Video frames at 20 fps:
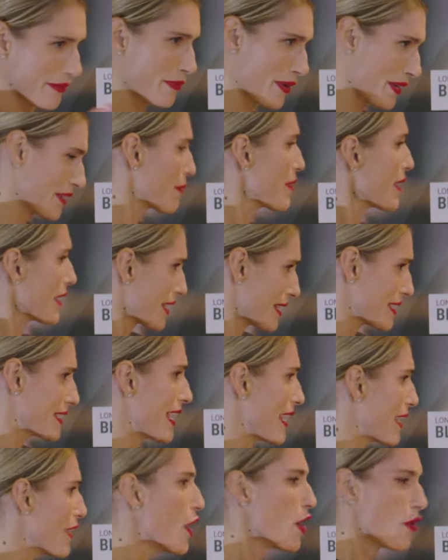We, we gotta
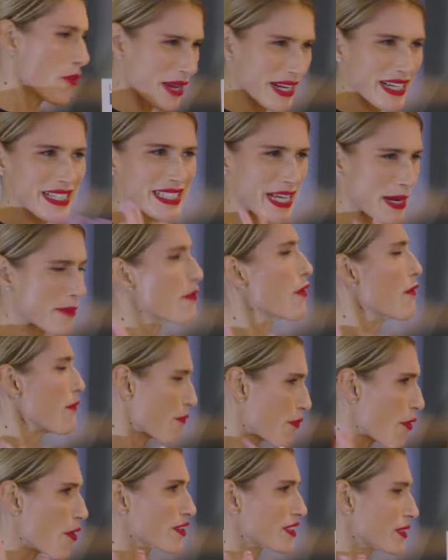say, we gotta say
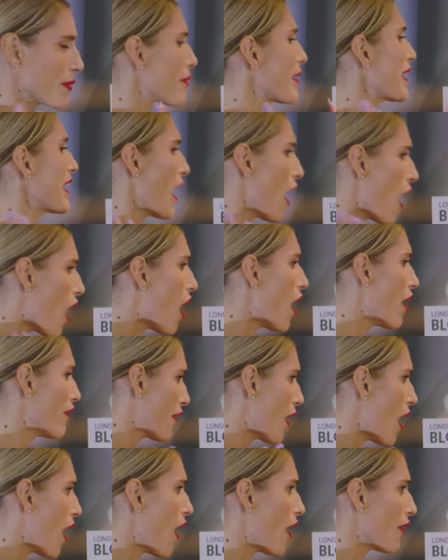approximately
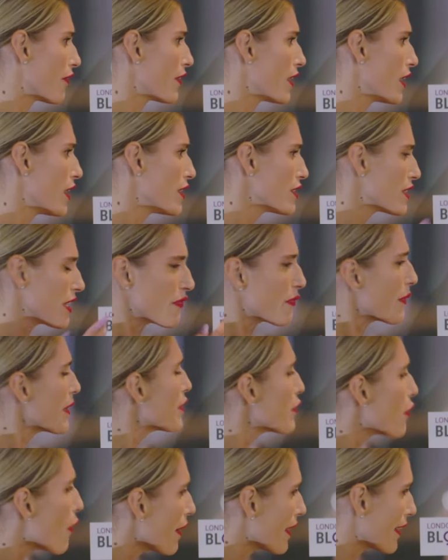half, half. So if we're
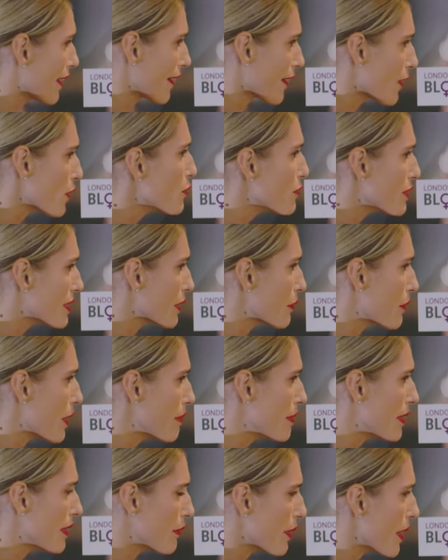not including
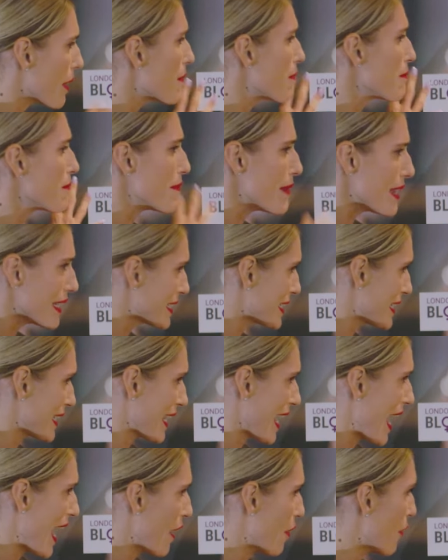women, we are
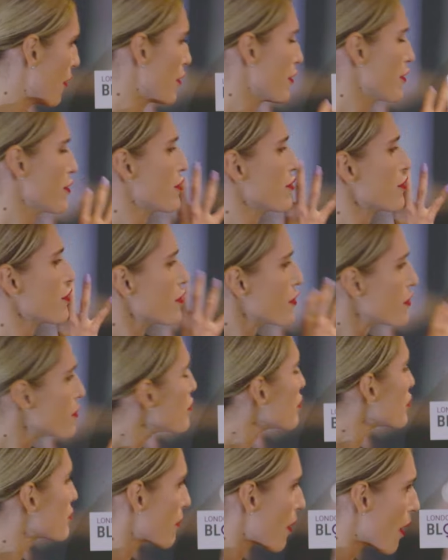missing out on a
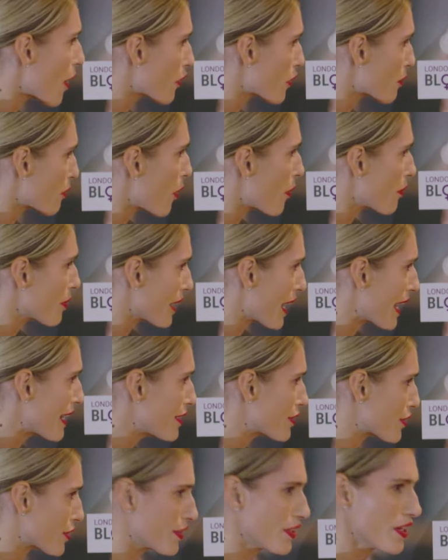huge part of the
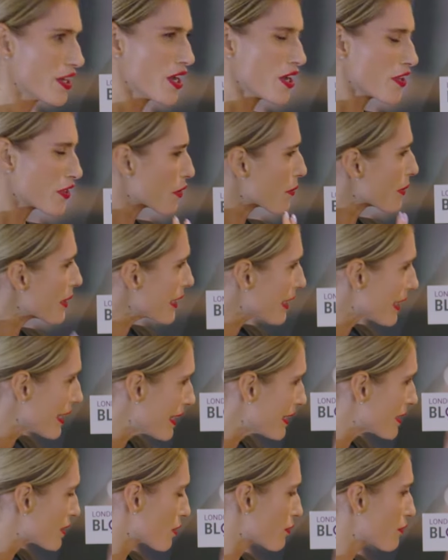population that we
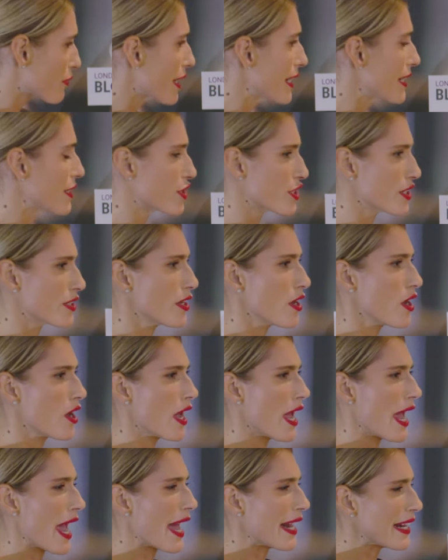need to reach. And,
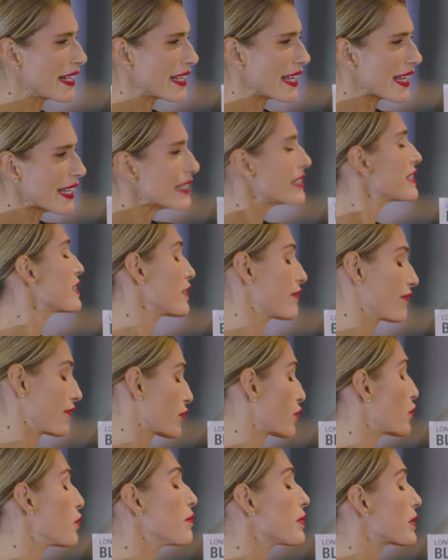and it is
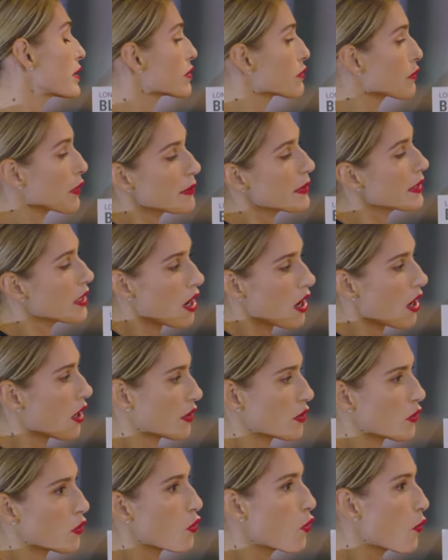difficult because women
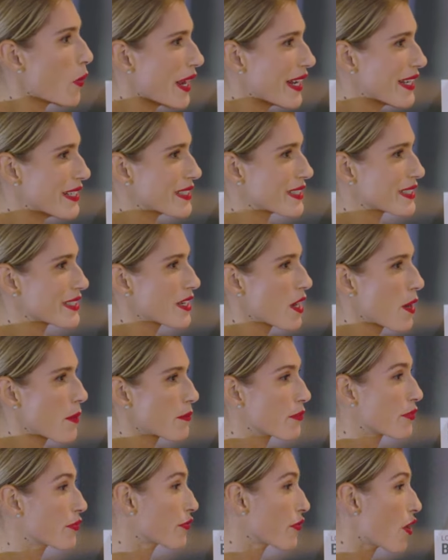aren't always
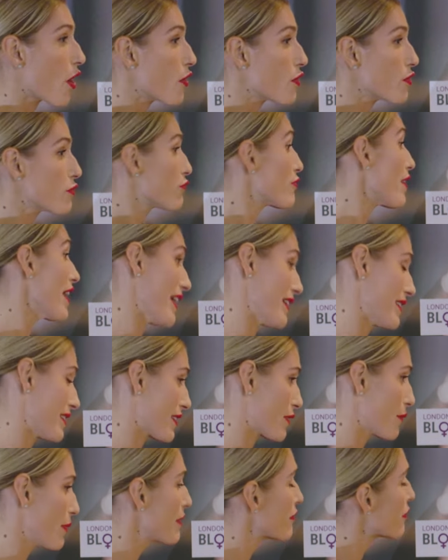pro
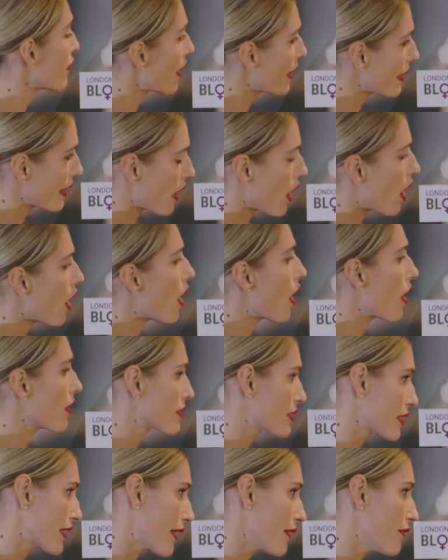risk. We find it
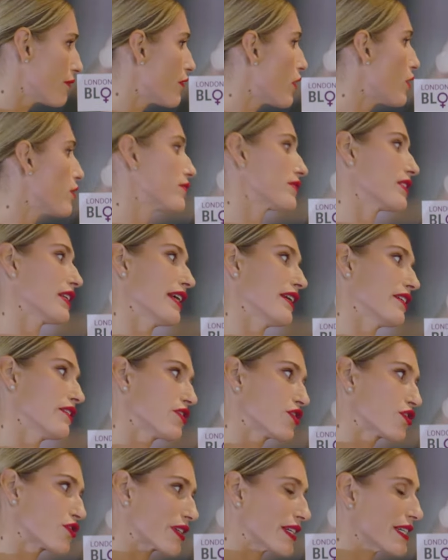hard to get involved in
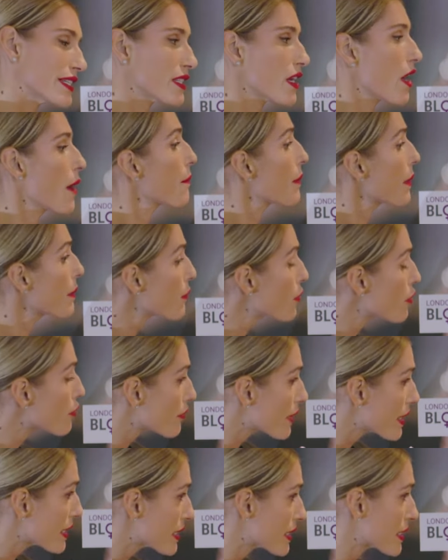industries that are a bit more
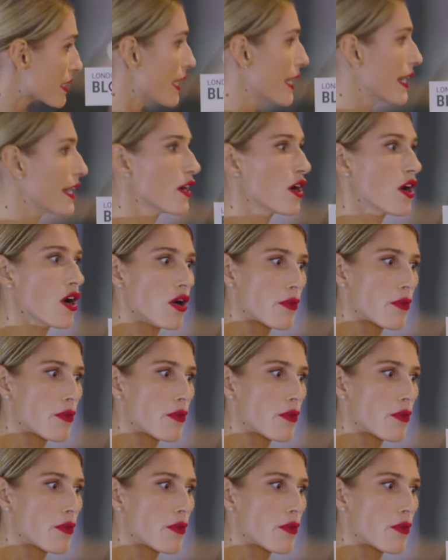risky.